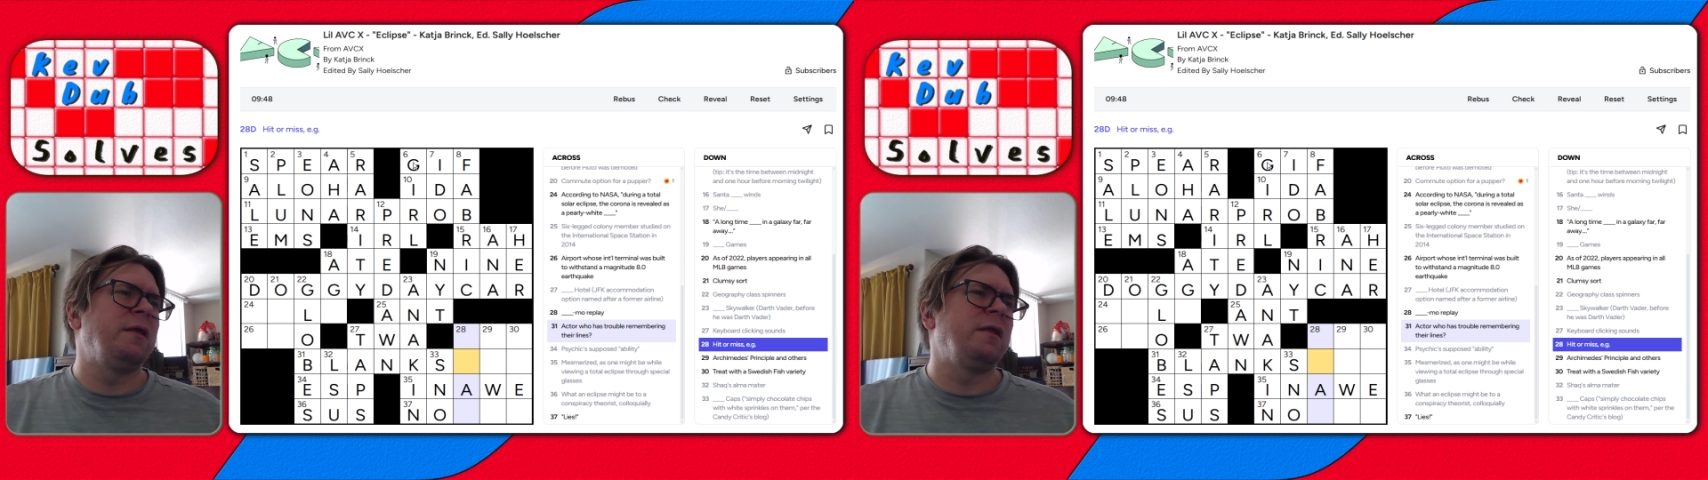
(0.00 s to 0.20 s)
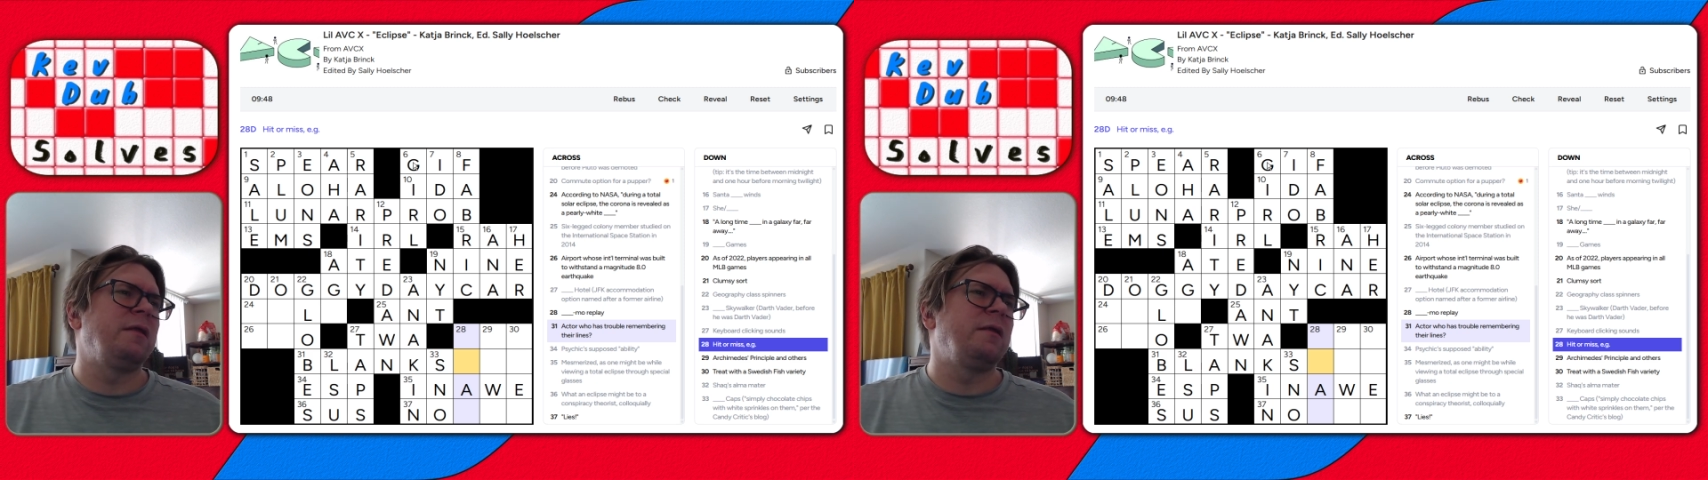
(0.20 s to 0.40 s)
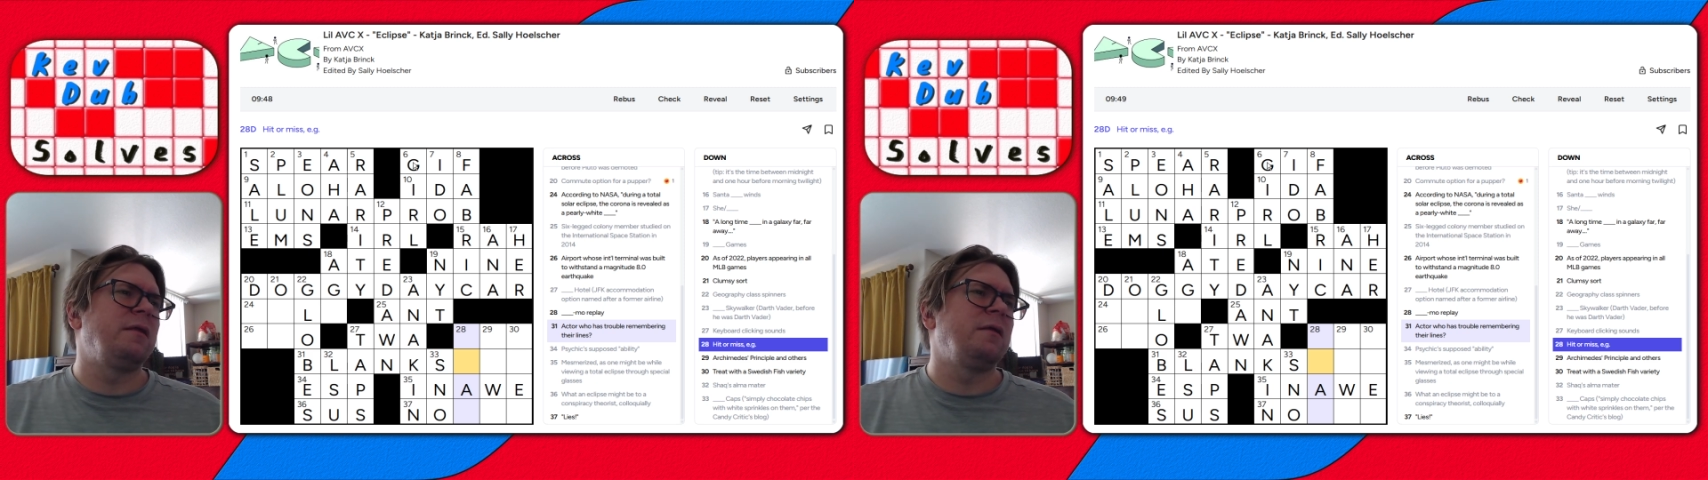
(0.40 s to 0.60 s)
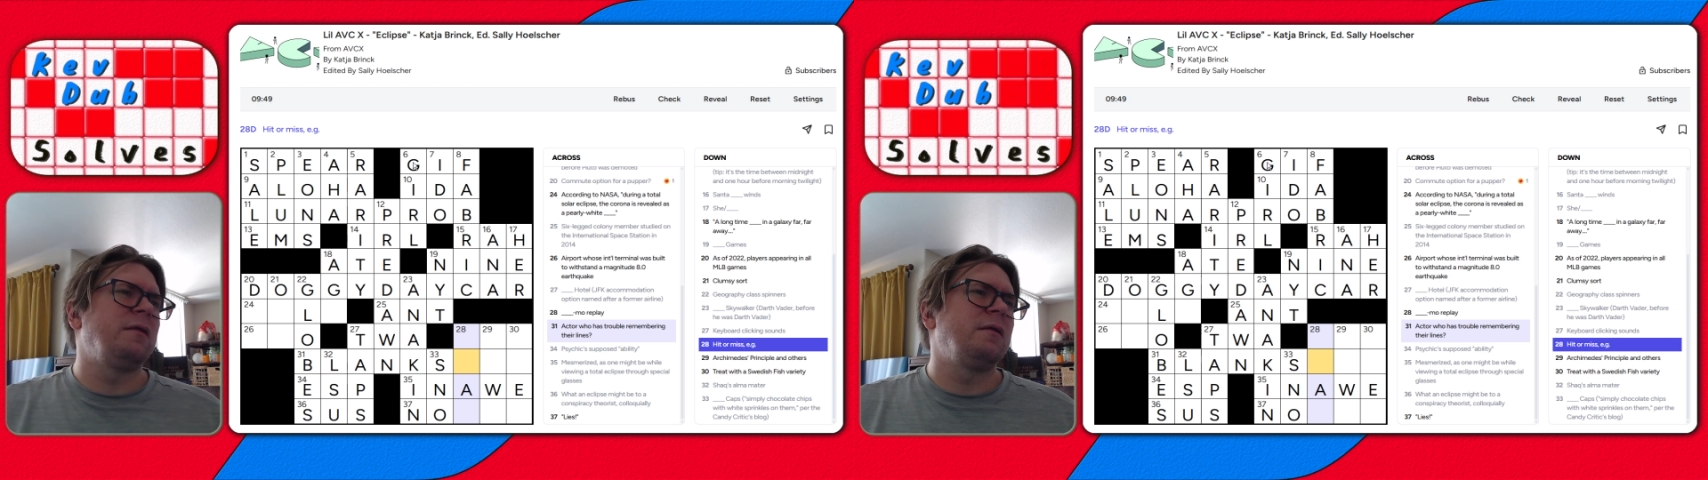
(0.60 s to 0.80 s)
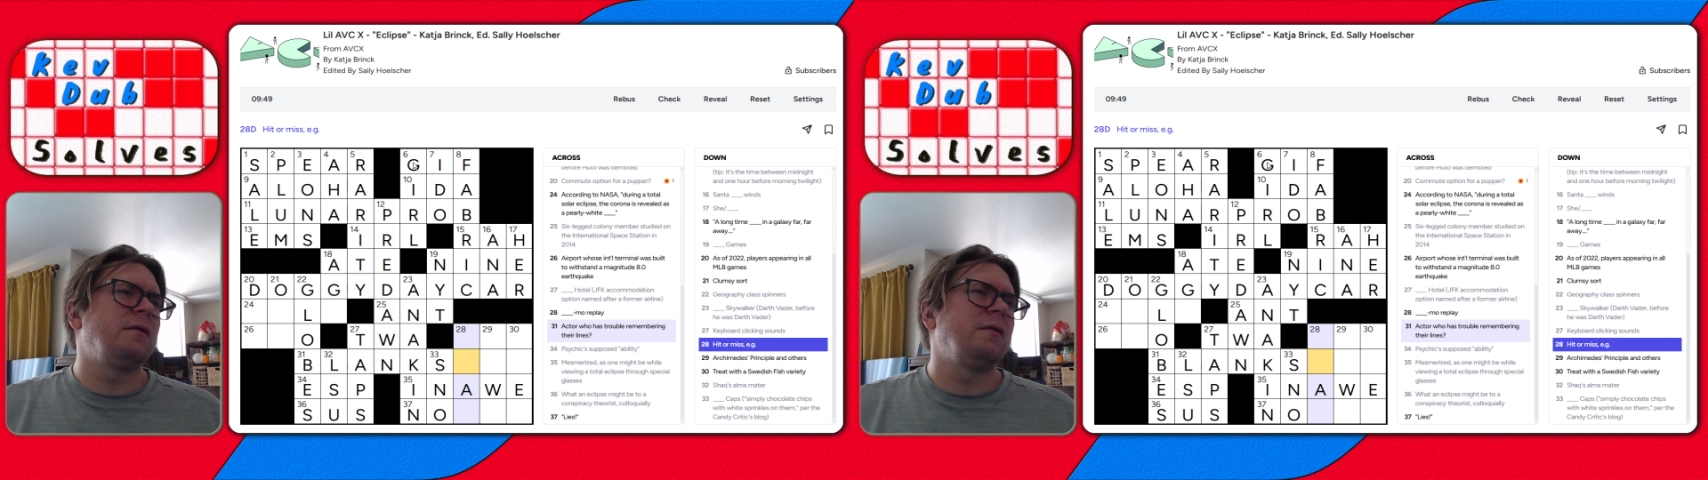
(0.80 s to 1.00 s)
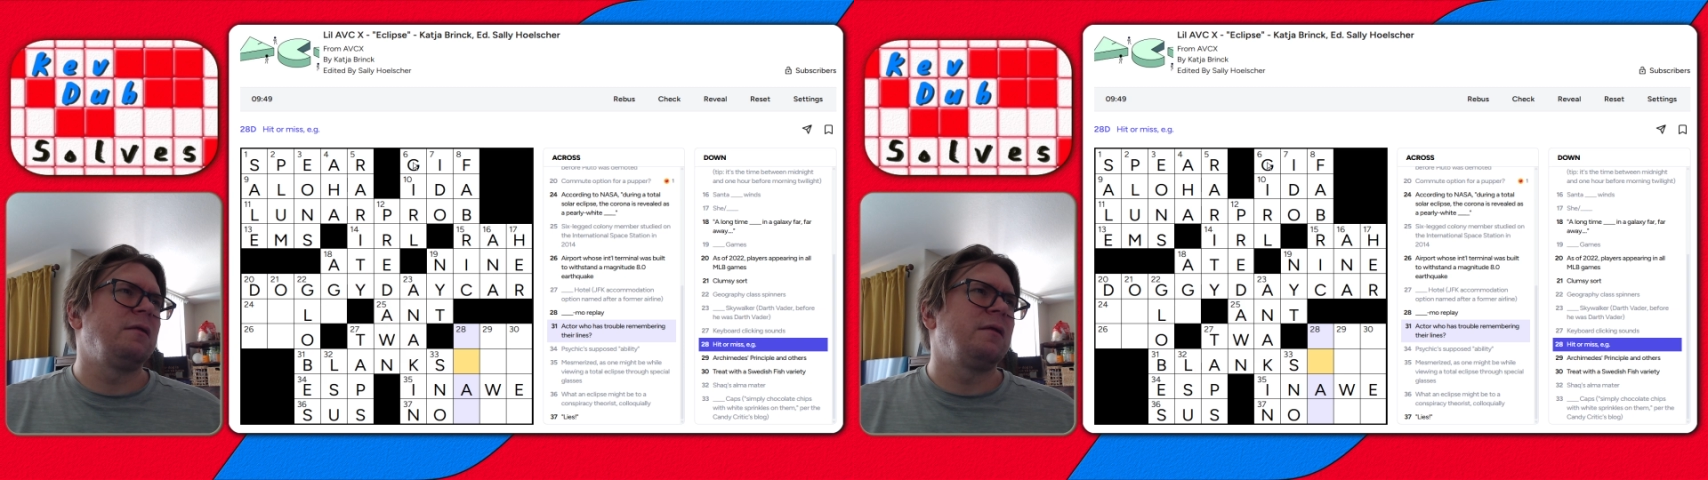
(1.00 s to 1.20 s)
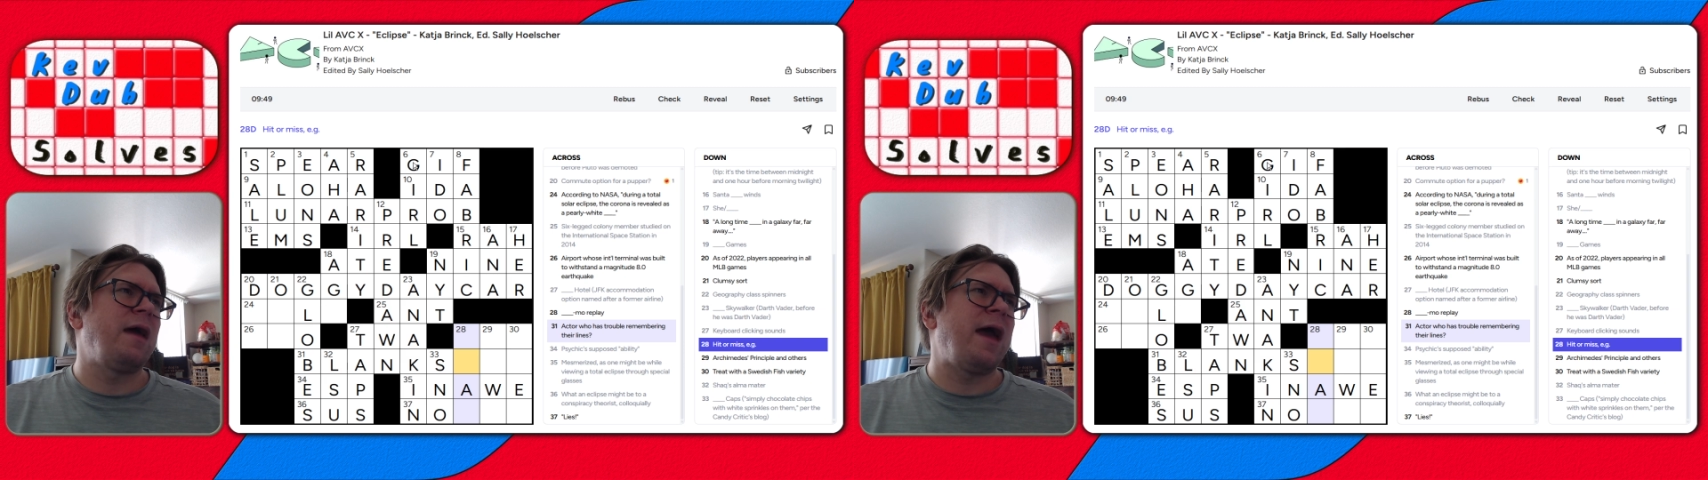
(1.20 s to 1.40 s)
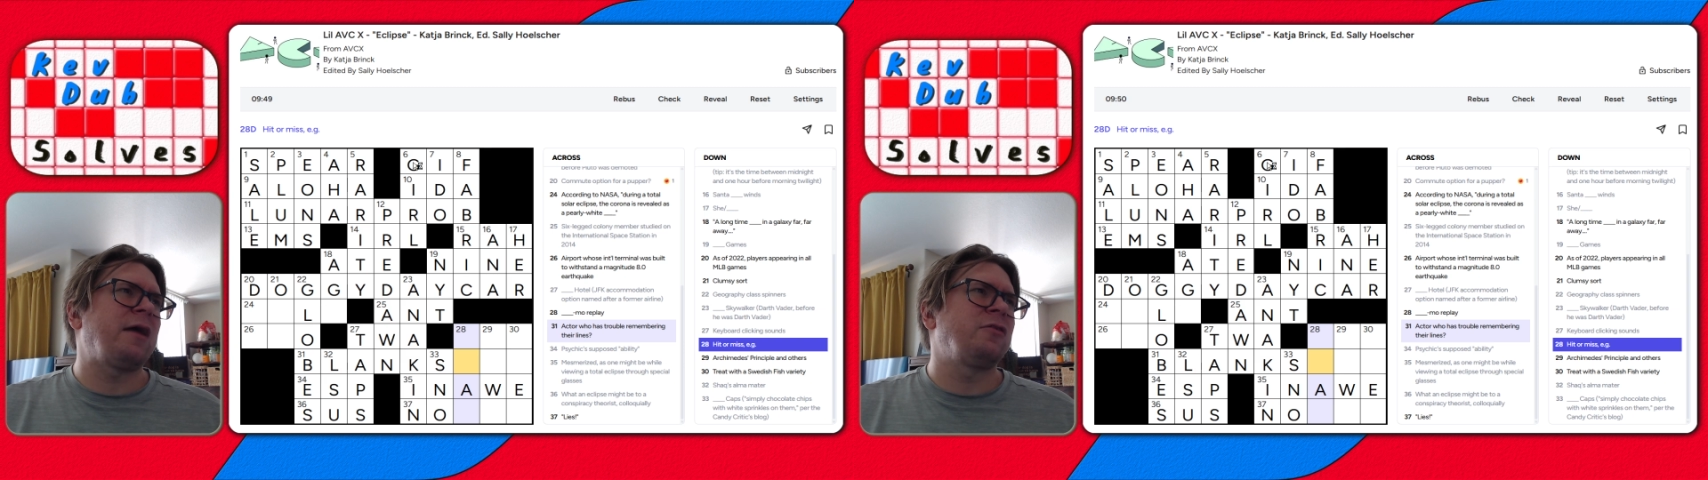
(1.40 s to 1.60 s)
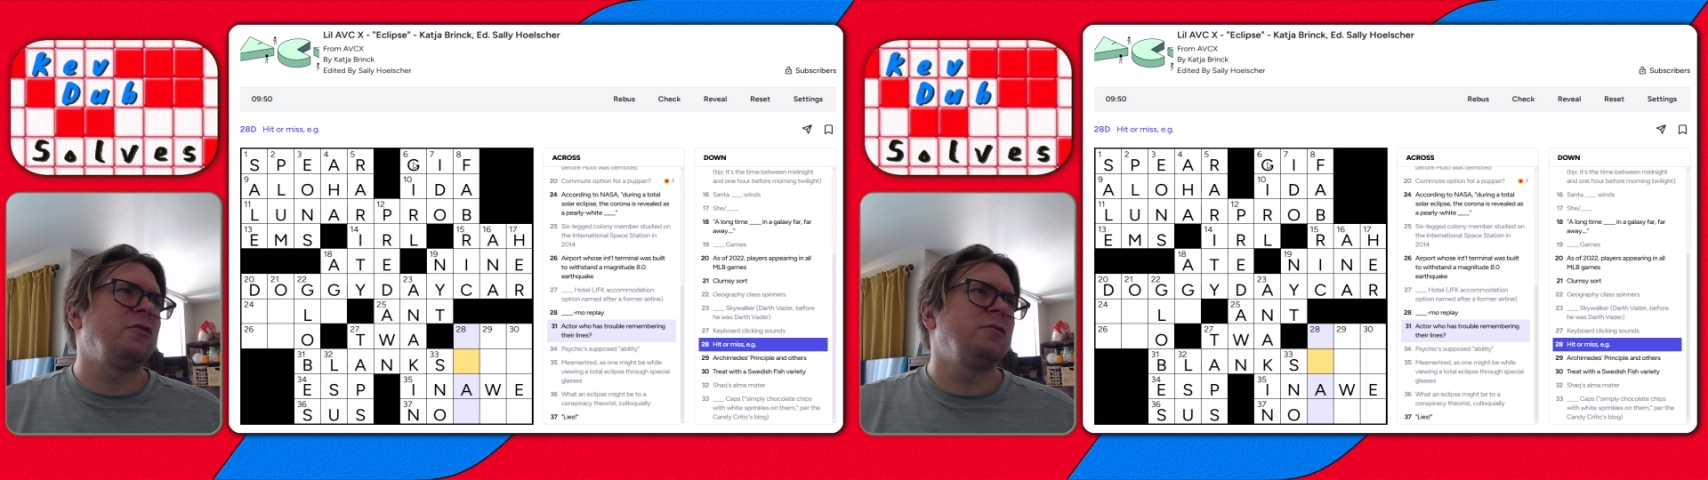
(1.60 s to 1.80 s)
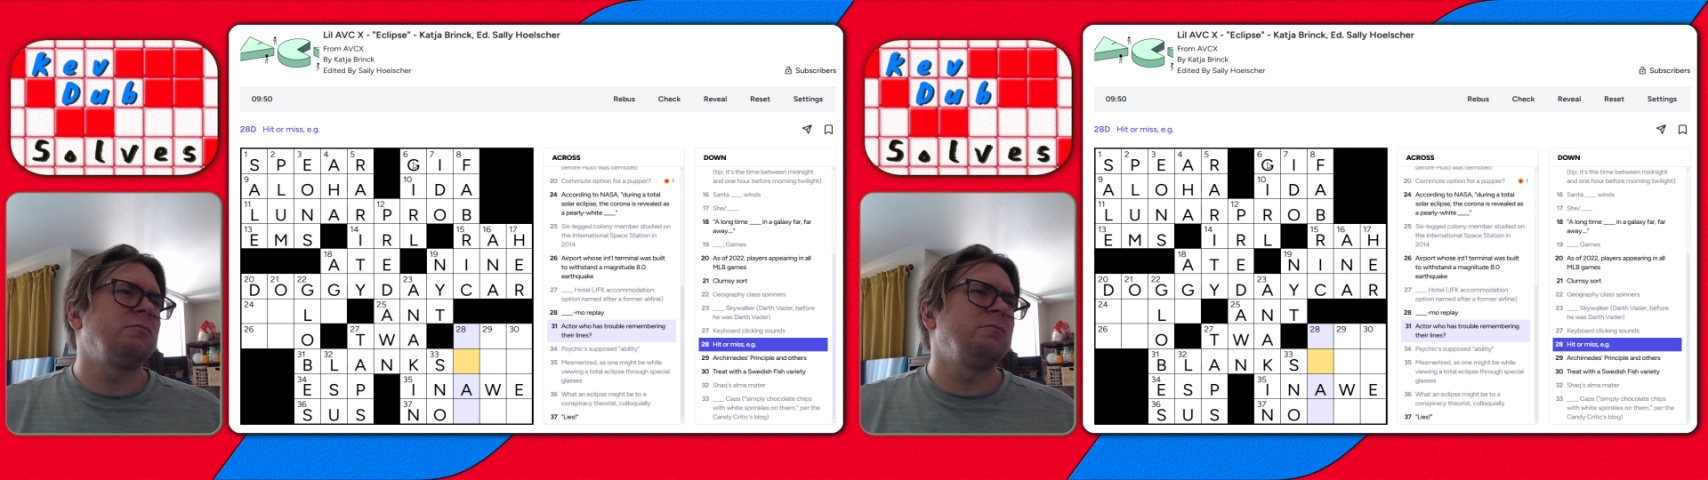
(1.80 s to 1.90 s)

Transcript: an actor.